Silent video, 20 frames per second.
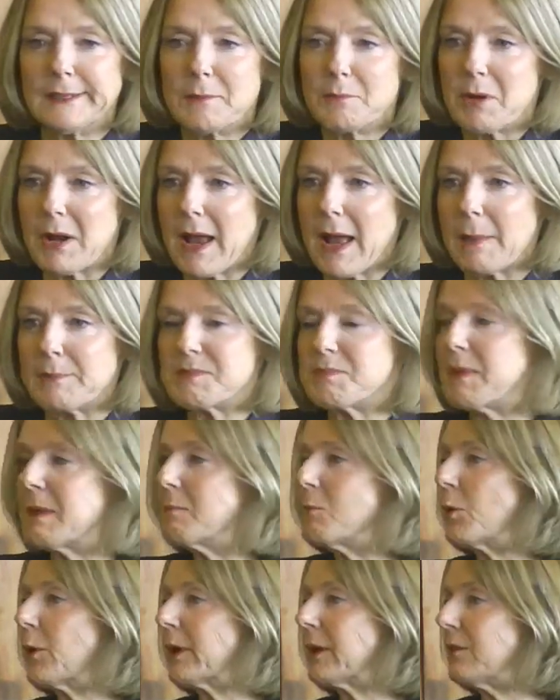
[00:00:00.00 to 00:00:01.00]
perhaps
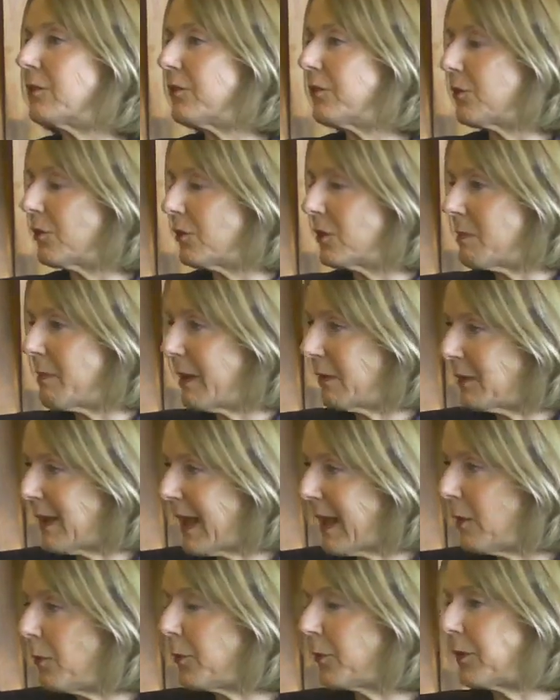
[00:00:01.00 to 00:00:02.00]
being more concerned about
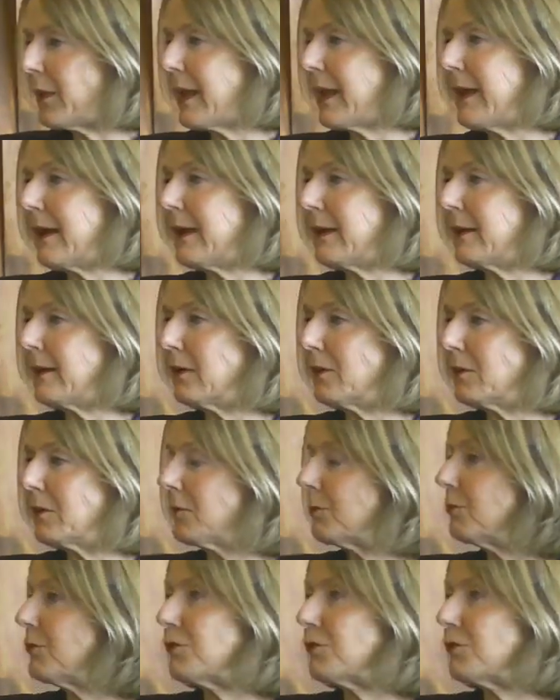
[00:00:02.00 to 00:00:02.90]
health care,